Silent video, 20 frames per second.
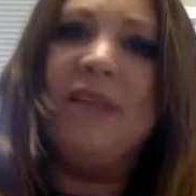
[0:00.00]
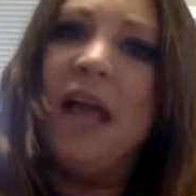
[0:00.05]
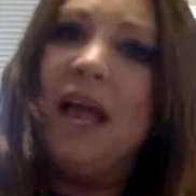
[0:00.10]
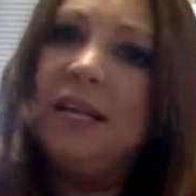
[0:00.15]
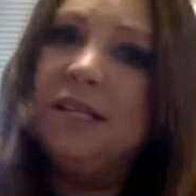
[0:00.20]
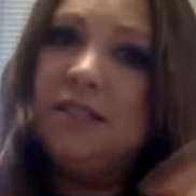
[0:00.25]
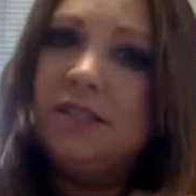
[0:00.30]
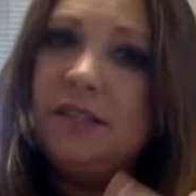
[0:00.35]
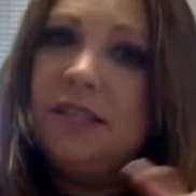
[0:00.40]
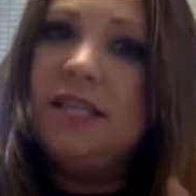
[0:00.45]

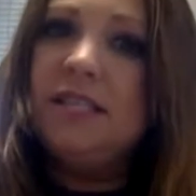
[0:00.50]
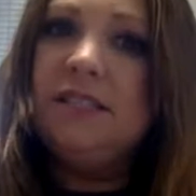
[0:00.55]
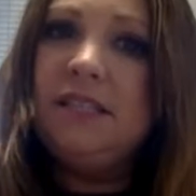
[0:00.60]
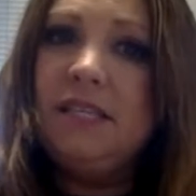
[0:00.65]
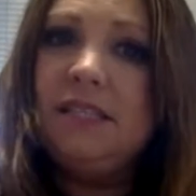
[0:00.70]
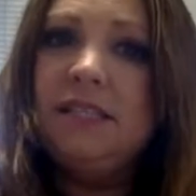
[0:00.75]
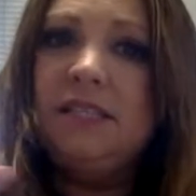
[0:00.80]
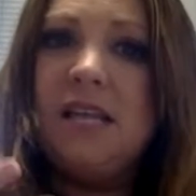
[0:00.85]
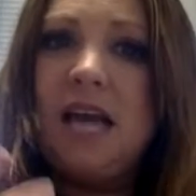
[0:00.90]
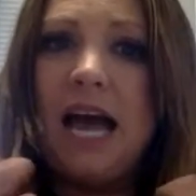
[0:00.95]
So this
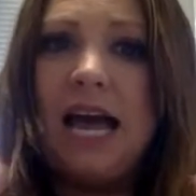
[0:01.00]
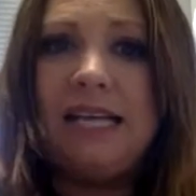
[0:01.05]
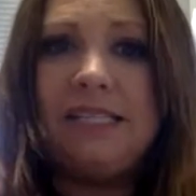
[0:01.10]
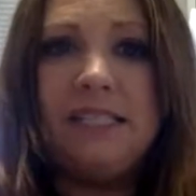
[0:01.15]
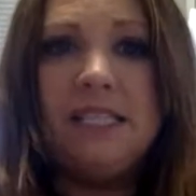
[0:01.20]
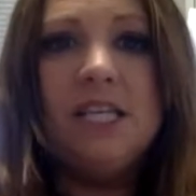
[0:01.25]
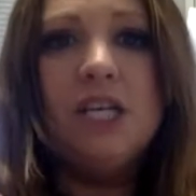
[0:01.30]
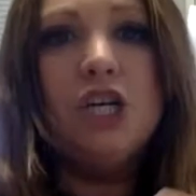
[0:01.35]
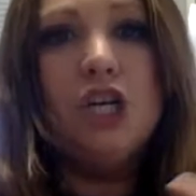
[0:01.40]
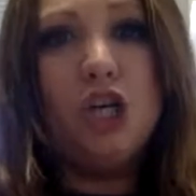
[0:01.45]
is
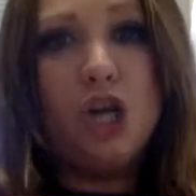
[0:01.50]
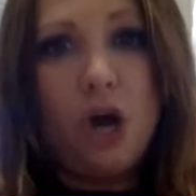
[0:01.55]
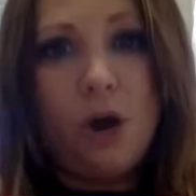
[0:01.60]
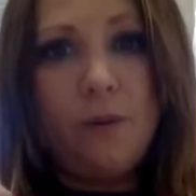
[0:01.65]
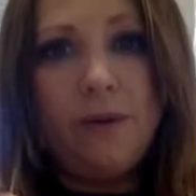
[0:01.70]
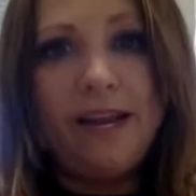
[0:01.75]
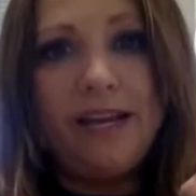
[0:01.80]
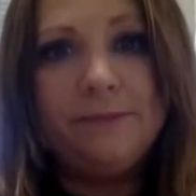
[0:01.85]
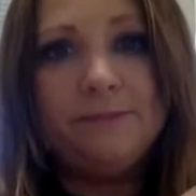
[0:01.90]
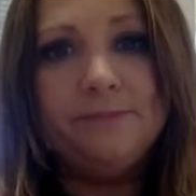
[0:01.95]
not
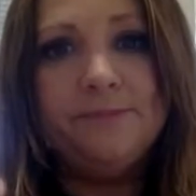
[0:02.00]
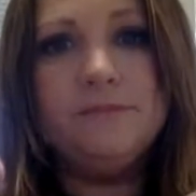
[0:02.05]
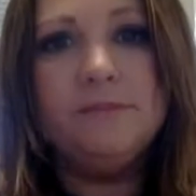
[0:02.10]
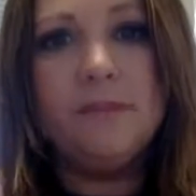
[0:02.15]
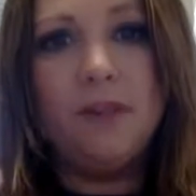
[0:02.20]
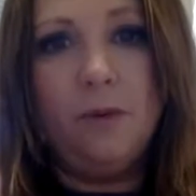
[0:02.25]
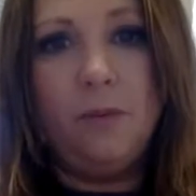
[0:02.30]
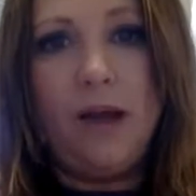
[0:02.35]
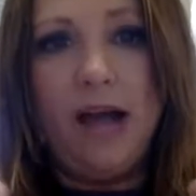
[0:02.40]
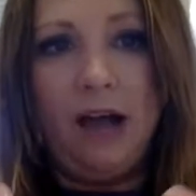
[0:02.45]
going
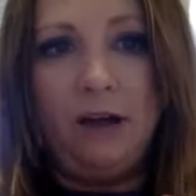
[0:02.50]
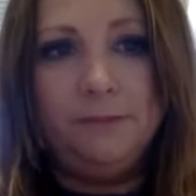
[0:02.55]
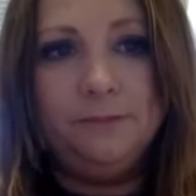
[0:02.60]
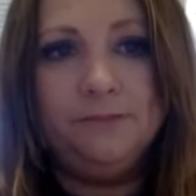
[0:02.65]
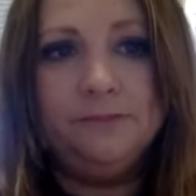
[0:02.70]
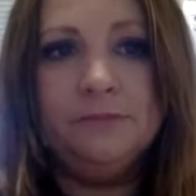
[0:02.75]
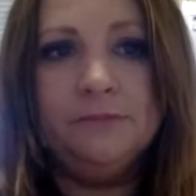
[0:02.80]
well.